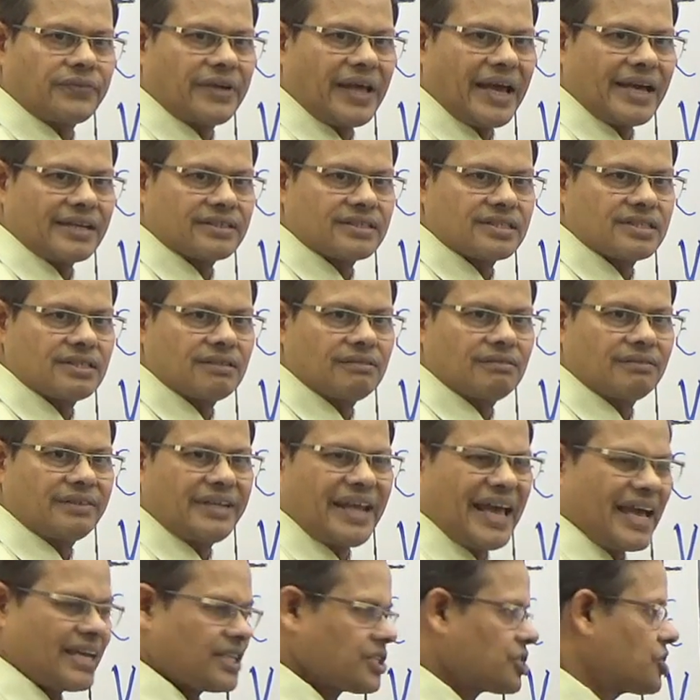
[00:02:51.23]
tax.
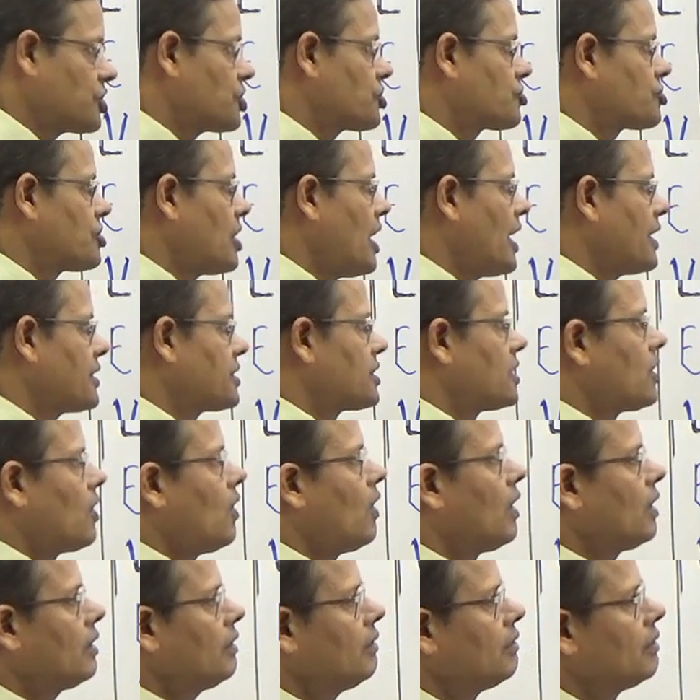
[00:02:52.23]
Tax is charged
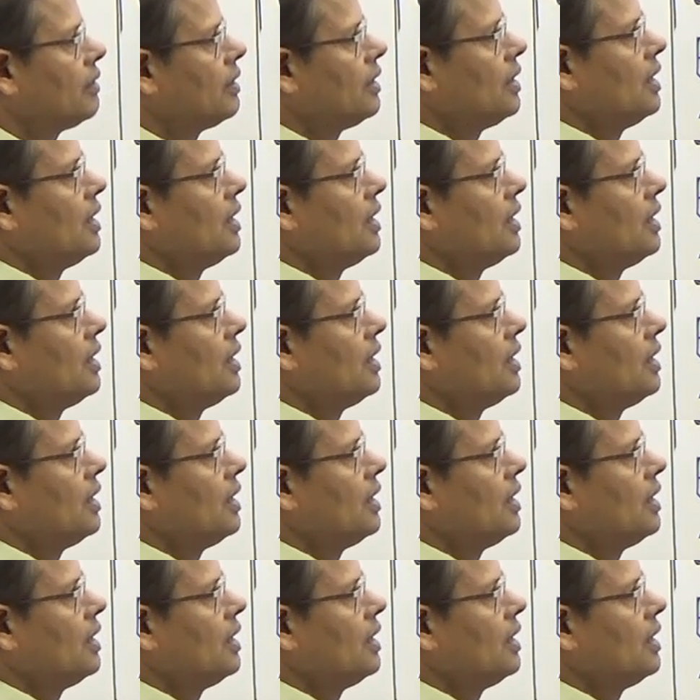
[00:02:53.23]
on